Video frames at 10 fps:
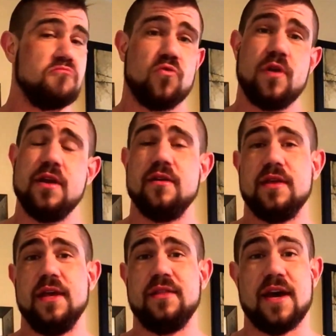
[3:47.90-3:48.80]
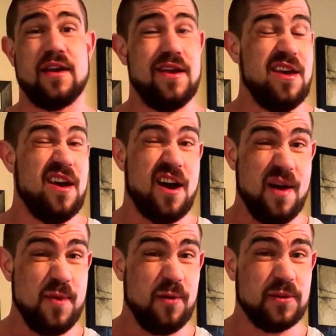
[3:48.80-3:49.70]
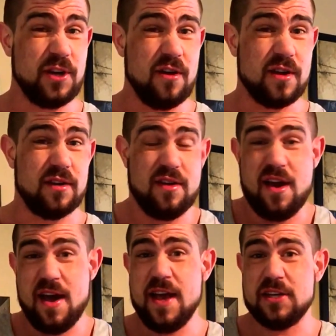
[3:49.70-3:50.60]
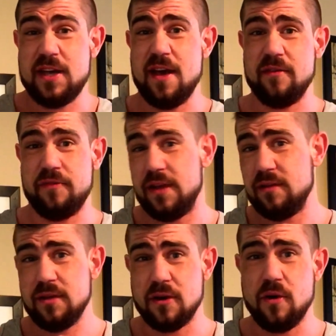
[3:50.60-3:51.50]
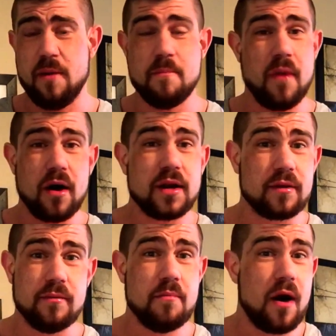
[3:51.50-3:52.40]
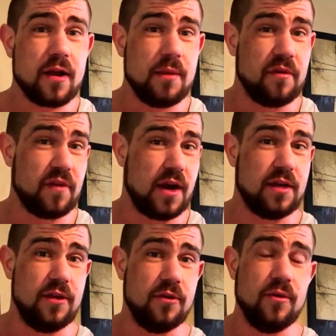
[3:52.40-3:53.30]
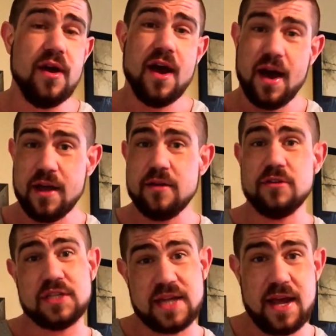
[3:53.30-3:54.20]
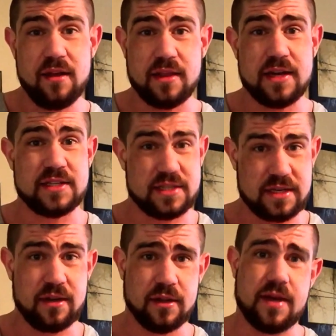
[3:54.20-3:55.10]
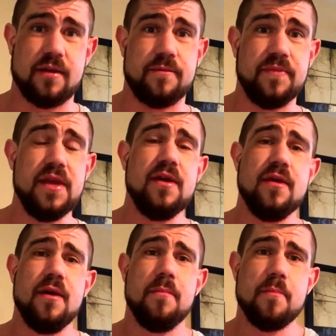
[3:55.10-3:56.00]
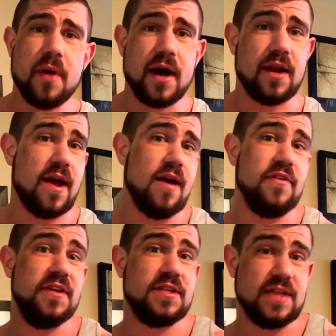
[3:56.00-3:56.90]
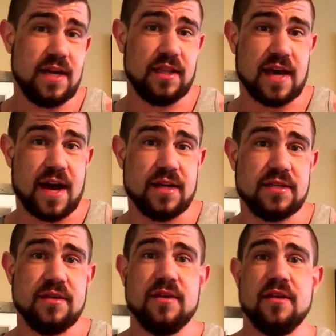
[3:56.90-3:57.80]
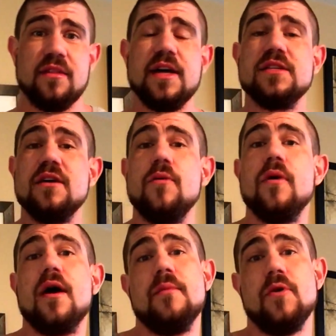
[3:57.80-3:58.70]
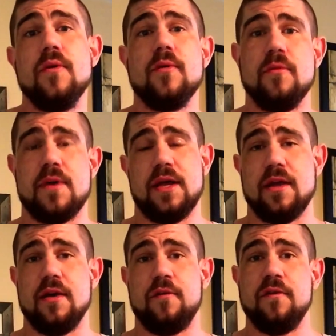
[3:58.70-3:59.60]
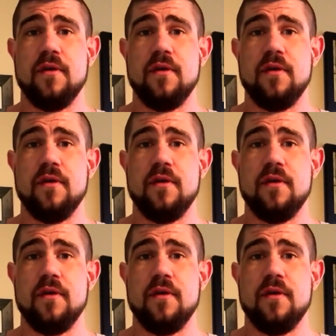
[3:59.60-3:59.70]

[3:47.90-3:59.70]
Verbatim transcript: Great, get that. I'm not retarded. I actually have, like, you know, a mod- modicum of an IQ. I understand that it's a single item. But having said that, that's not where I'm going with my life.